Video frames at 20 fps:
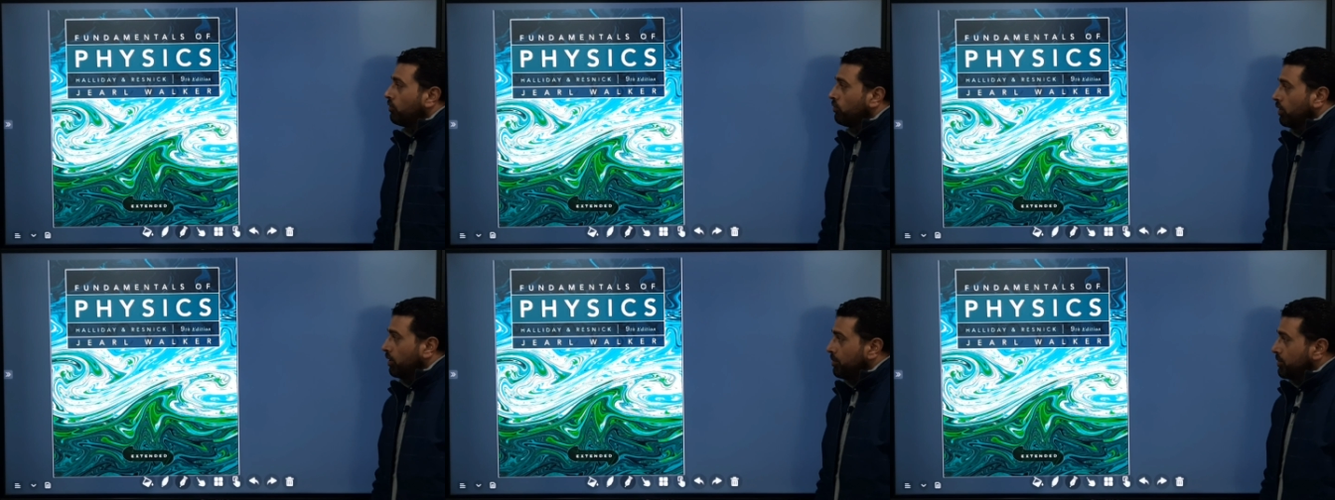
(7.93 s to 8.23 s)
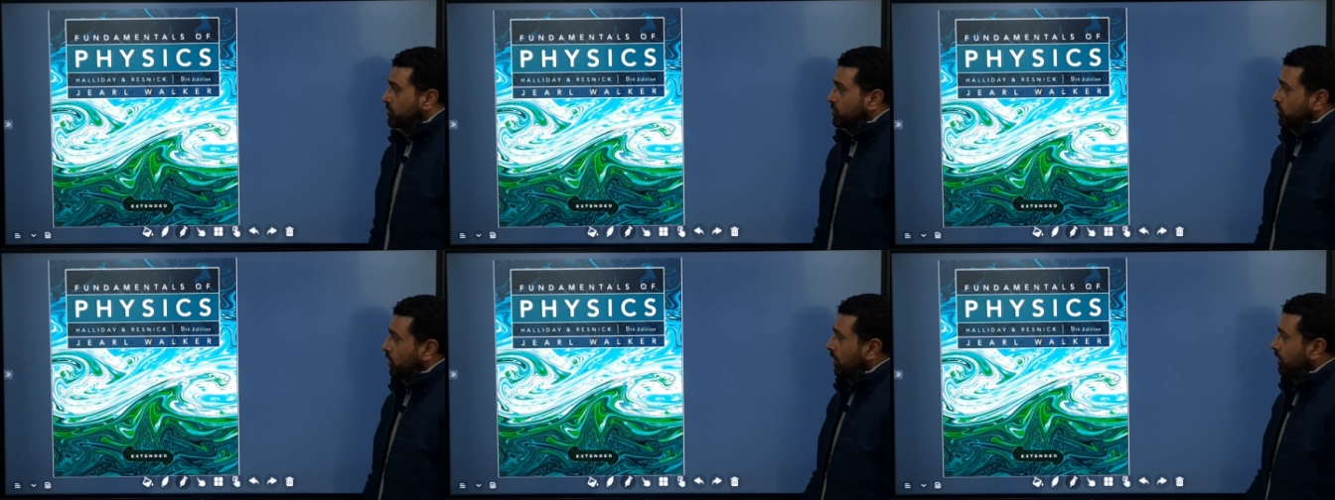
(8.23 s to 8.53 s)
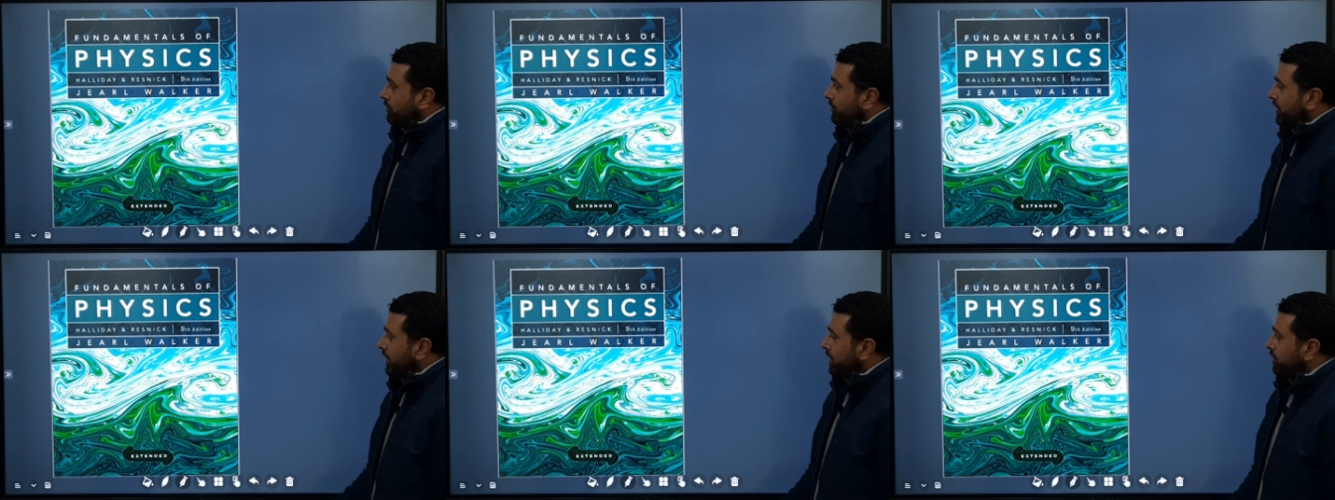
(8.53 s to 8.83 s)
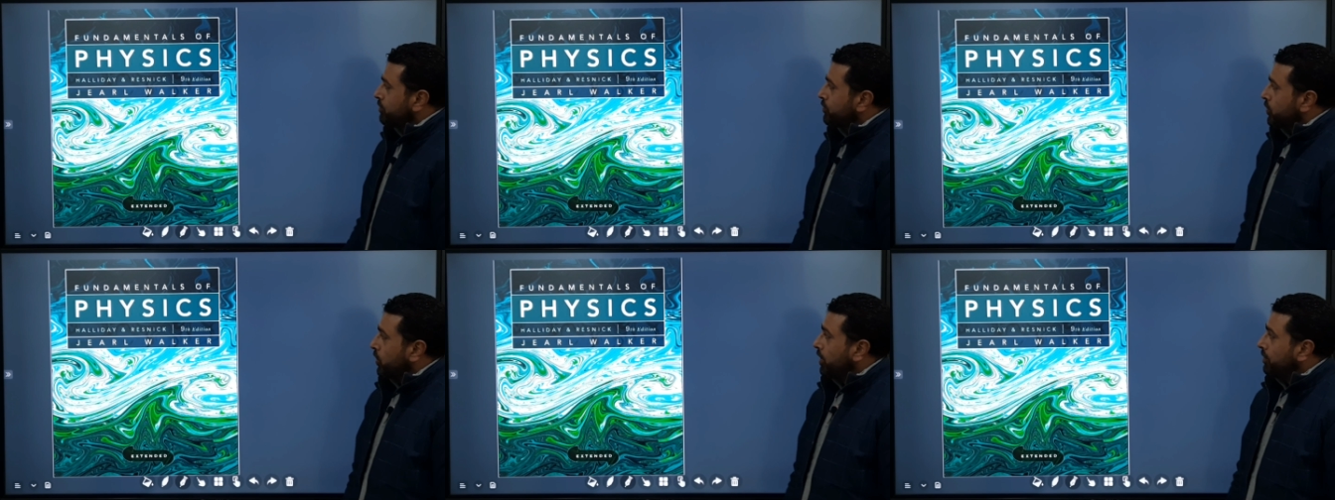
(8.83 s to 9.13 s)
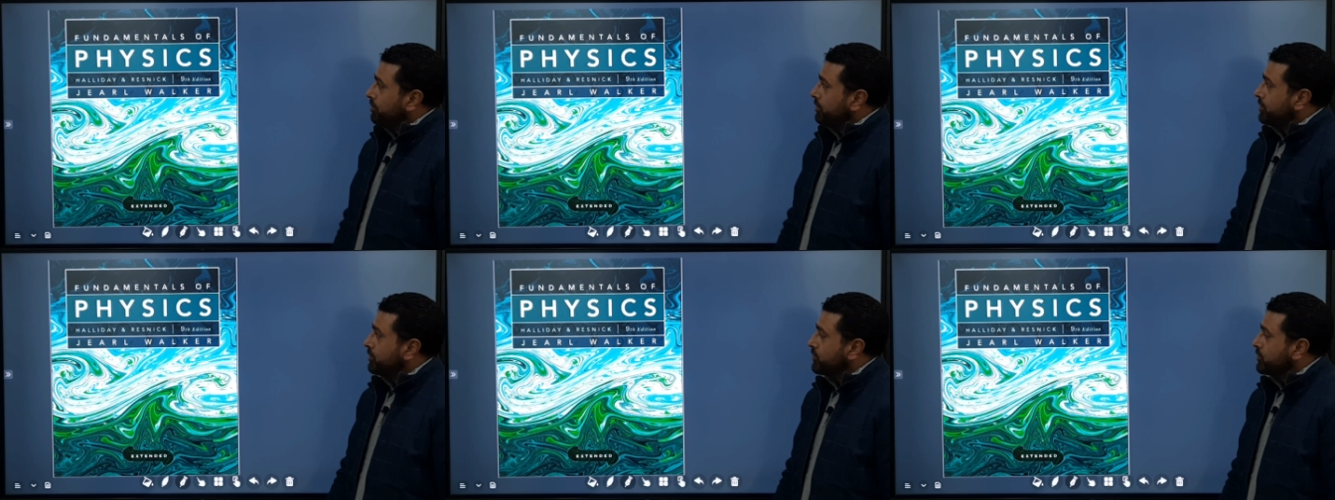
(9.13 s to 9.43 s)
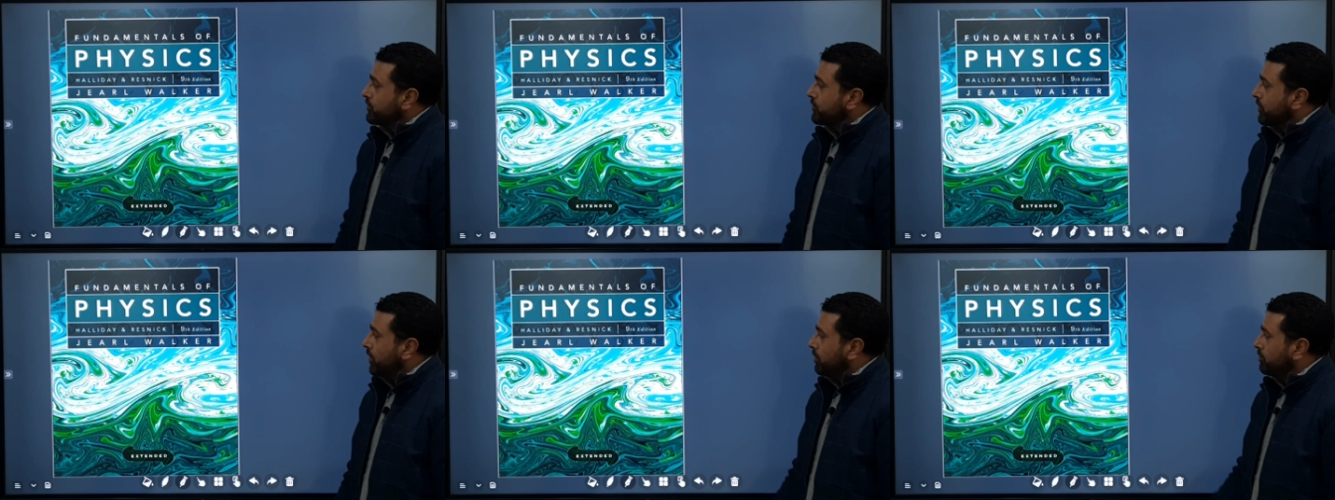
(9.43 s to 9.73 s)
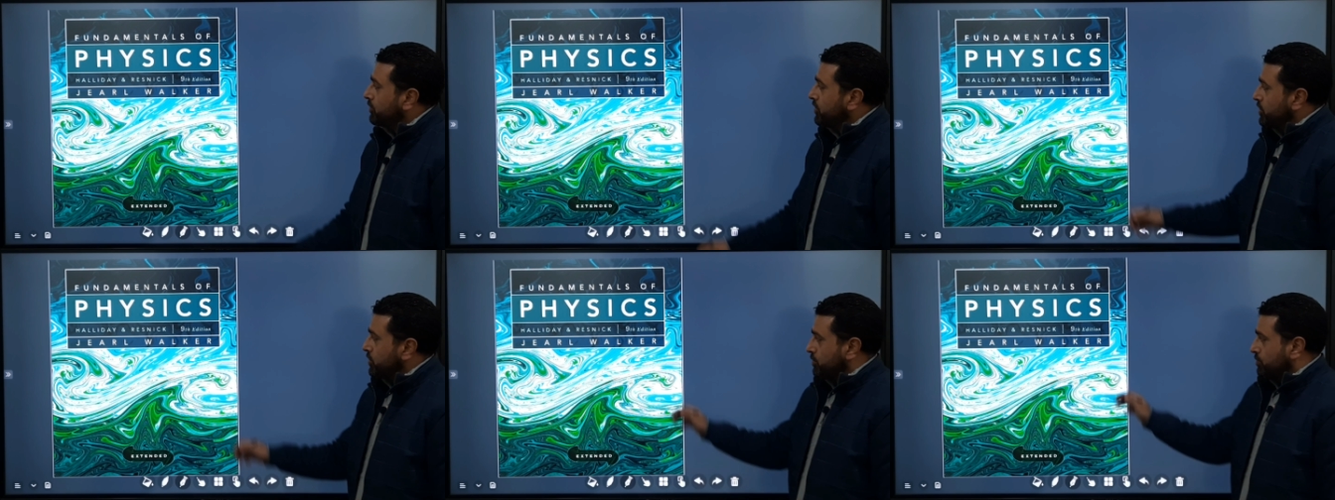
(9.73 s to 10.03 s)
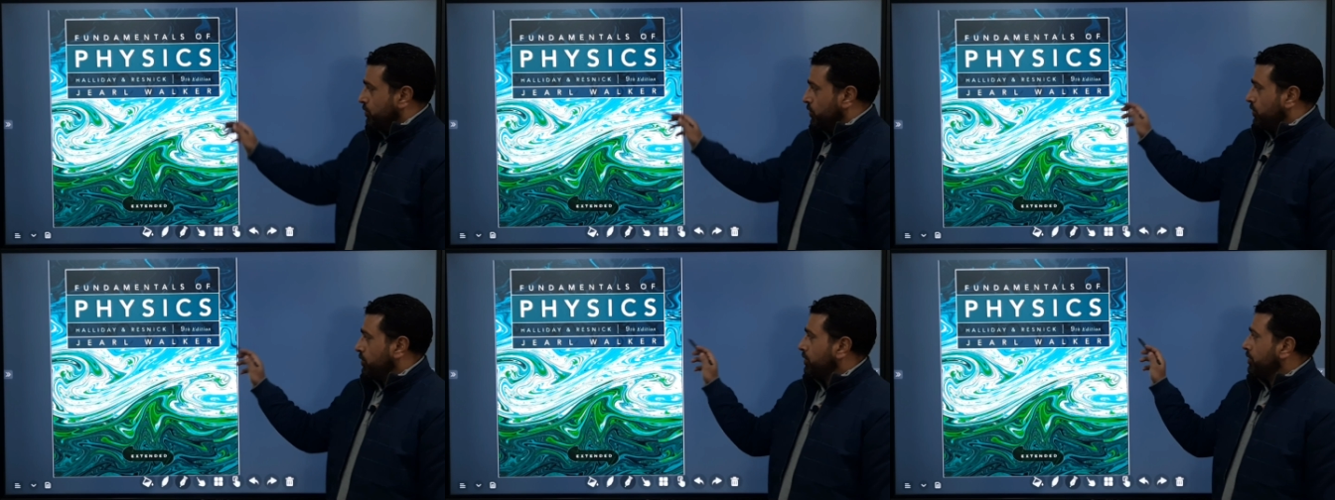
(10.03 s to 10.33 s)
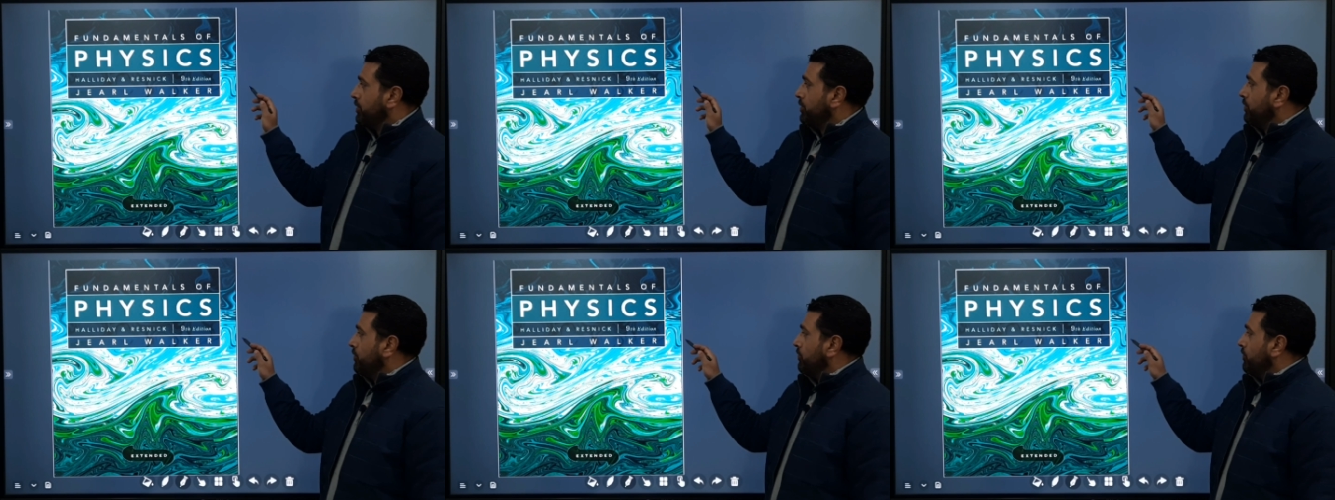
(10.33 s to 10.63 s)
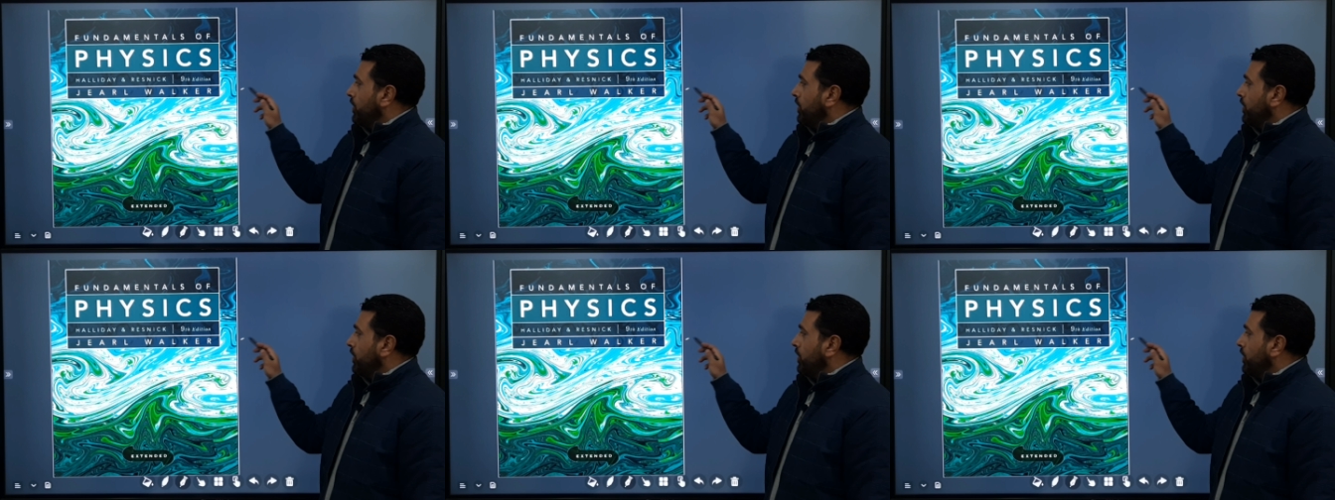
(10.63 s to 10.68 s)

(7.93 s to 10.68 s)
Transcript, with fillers: We'll be solving problems from this book,